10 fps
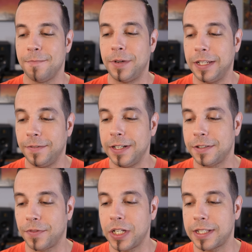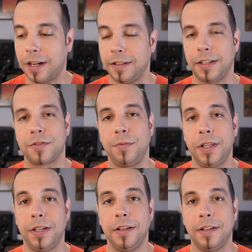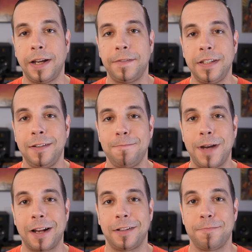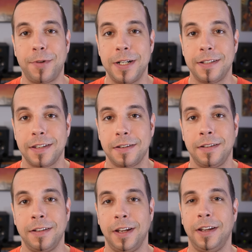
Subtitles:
but even his freestyling is really good. I've seen him battle in person.